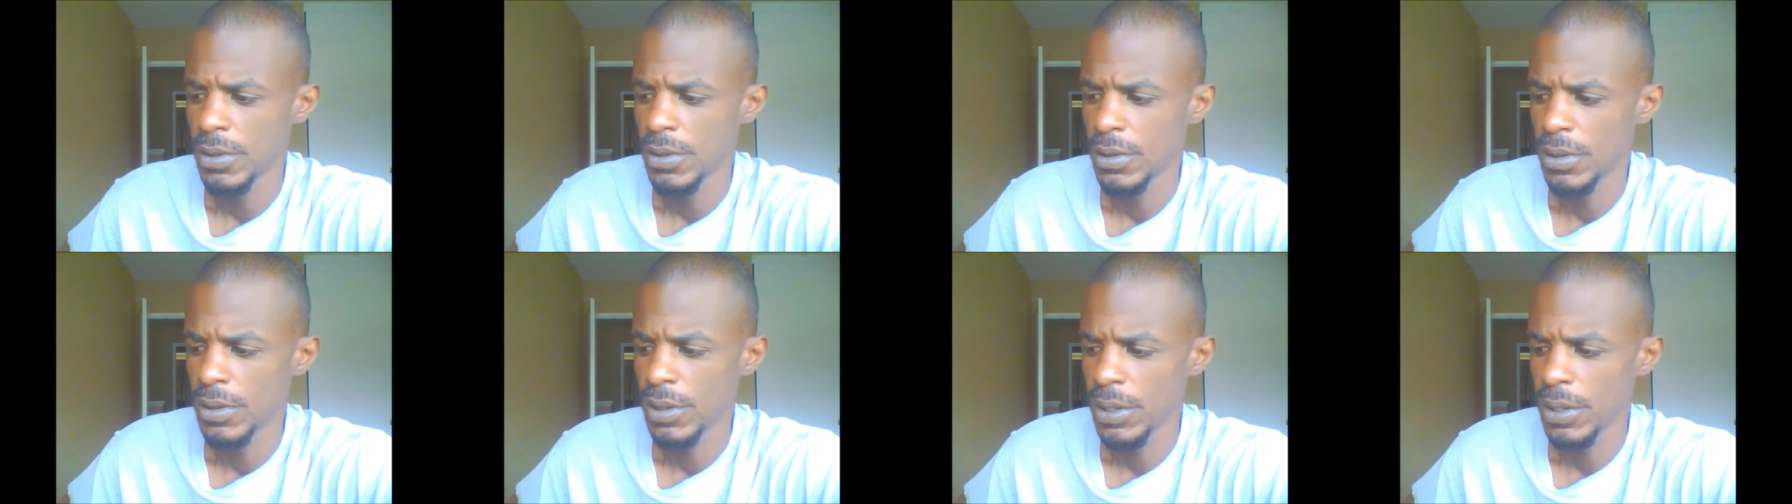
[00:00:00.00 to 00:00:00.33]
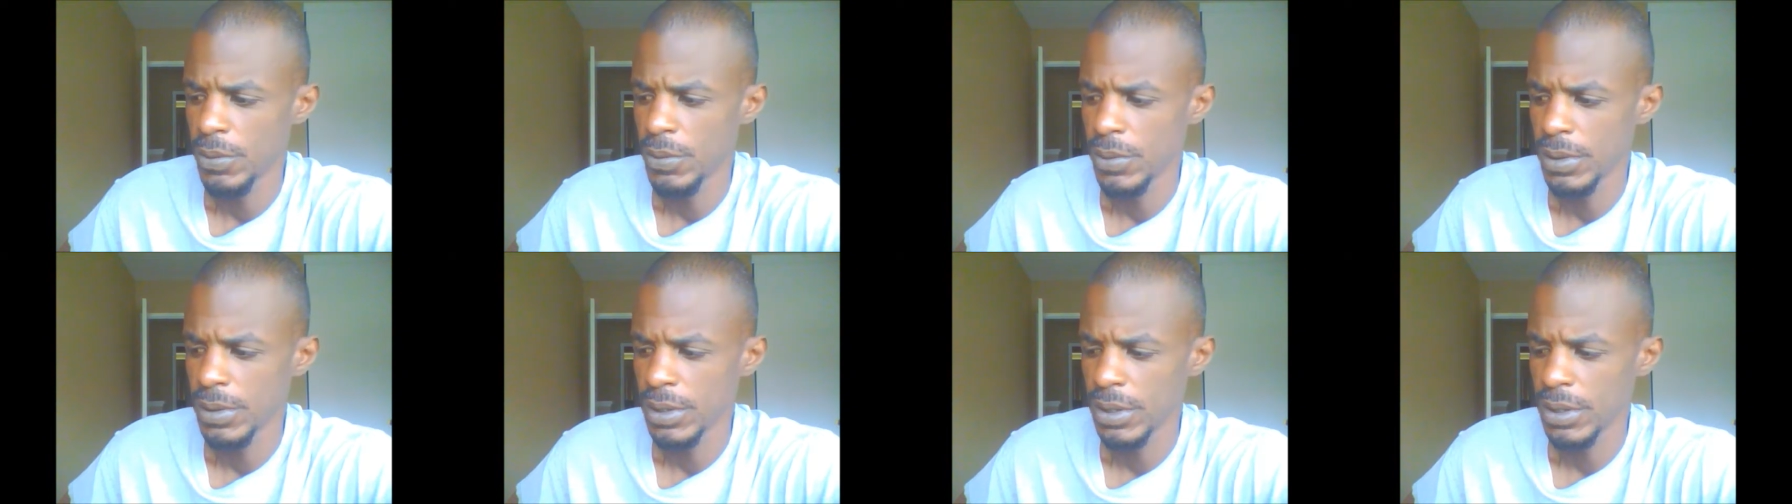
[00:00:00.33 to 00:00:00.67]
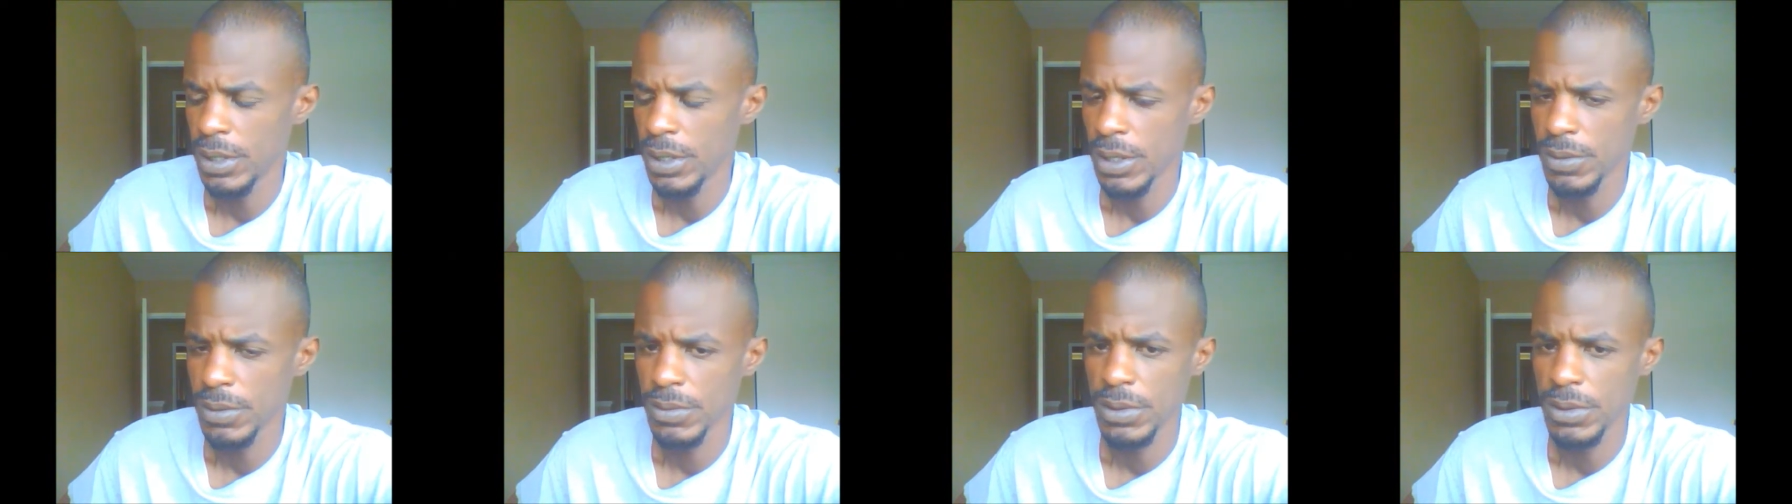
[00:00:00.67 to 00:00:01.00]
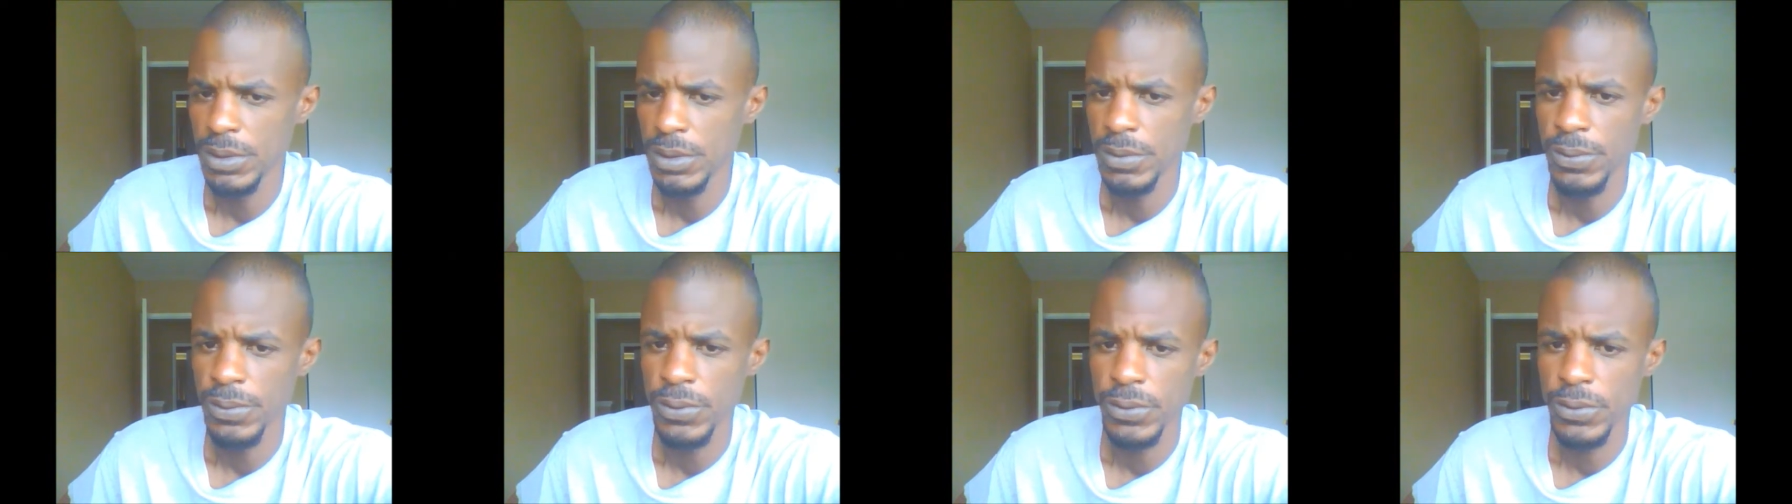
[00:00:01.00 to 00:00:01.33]
that when it comes
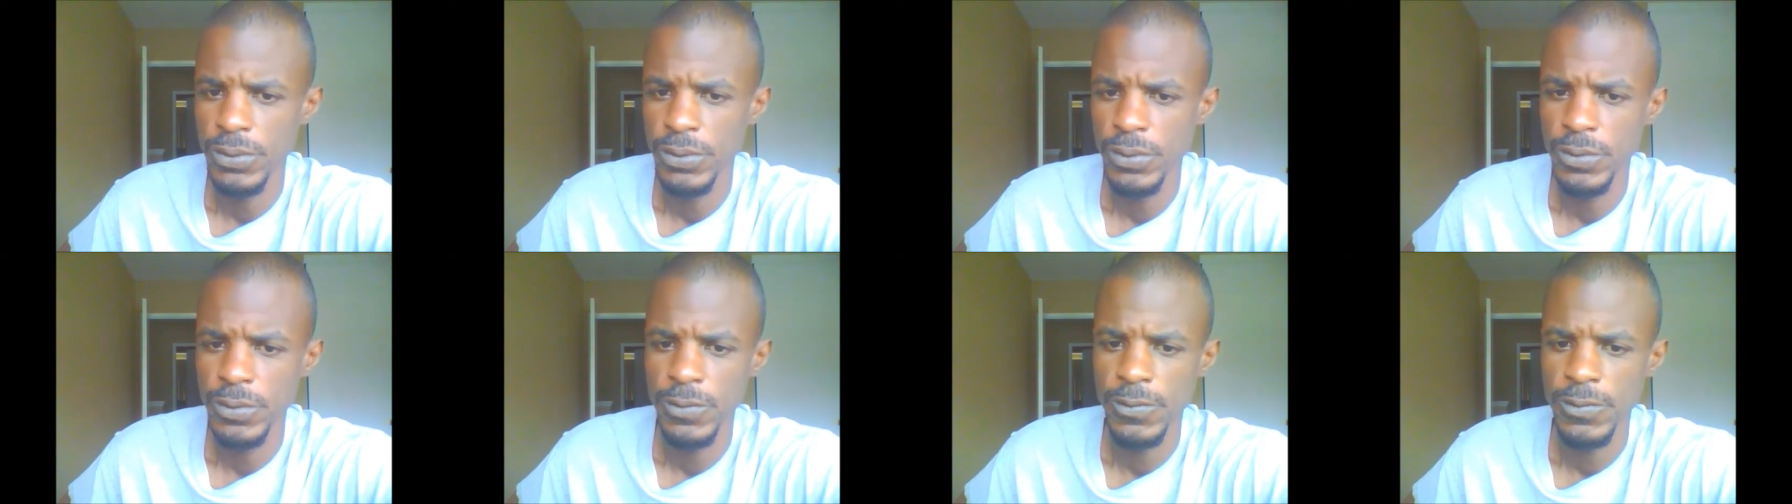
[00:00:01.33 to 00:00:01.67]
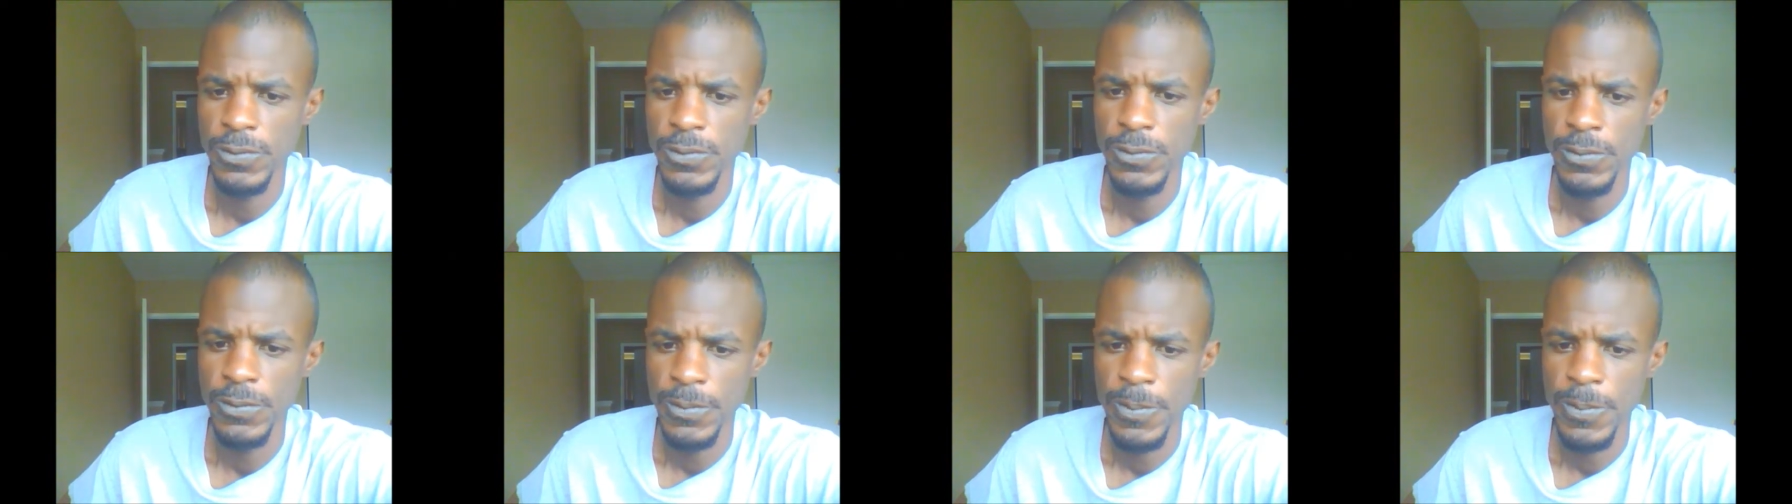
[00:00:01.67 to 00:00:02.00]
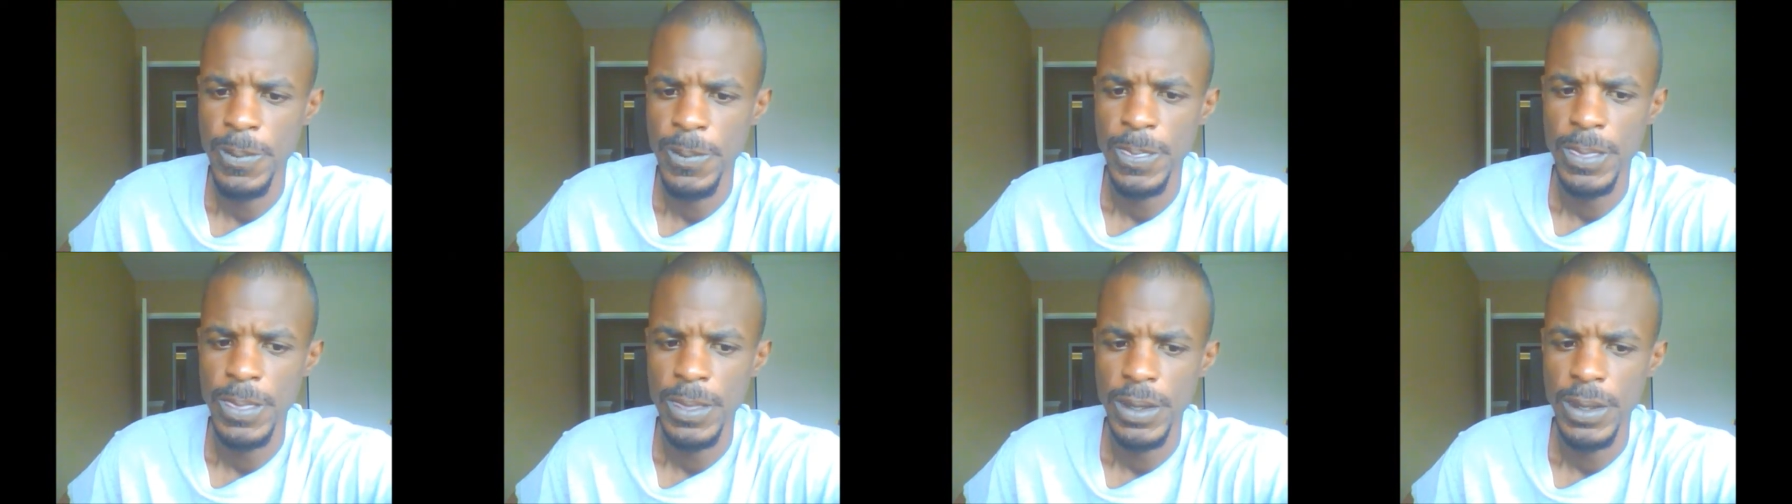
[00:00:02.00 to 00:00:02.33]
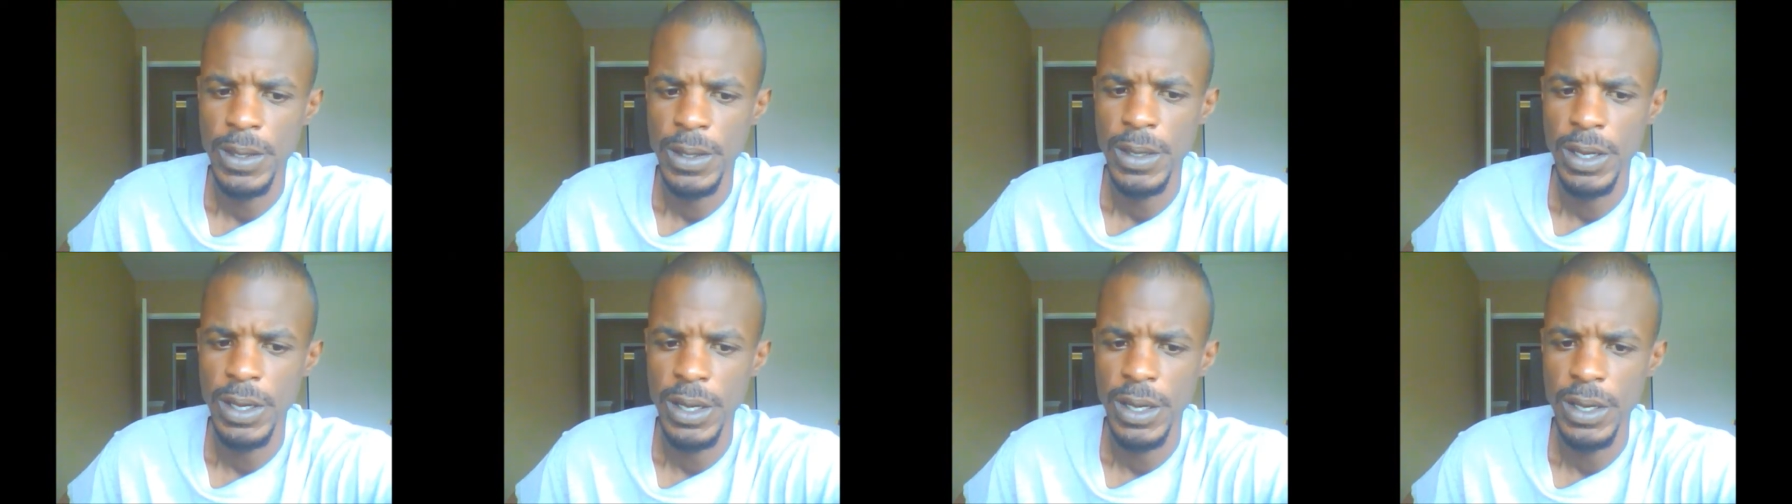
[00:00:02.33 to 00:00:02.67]
to proof,
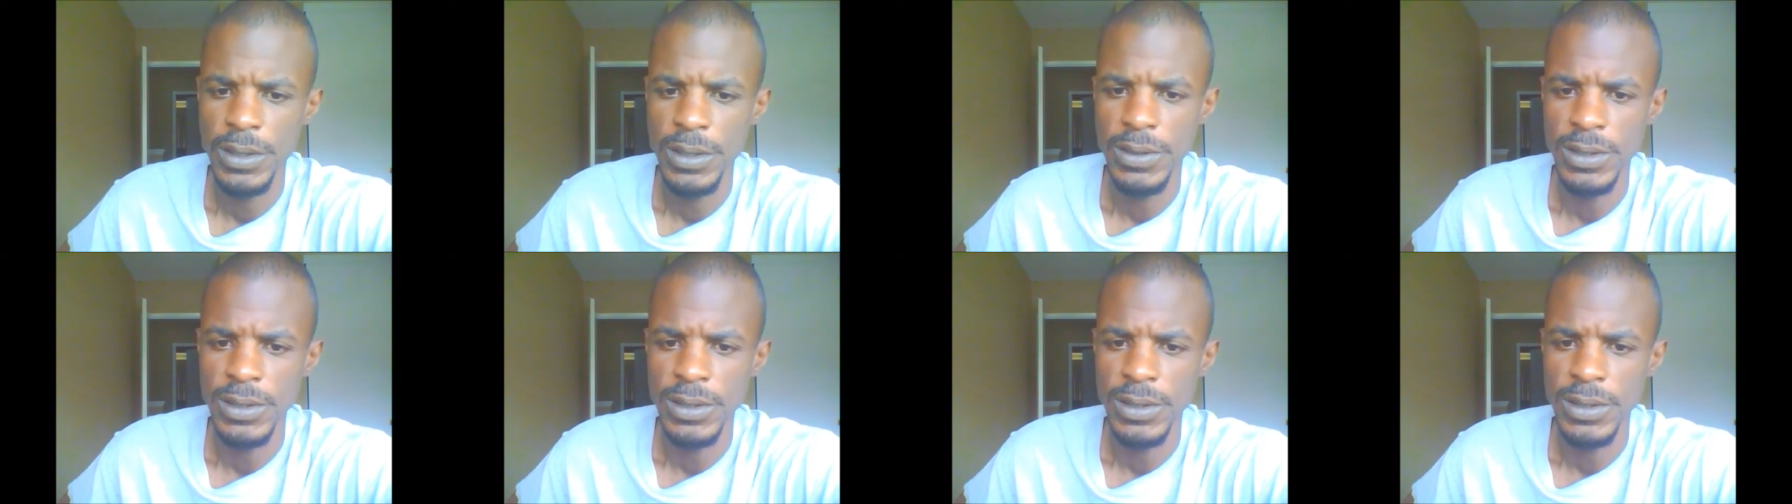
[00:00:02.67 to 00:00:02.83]
I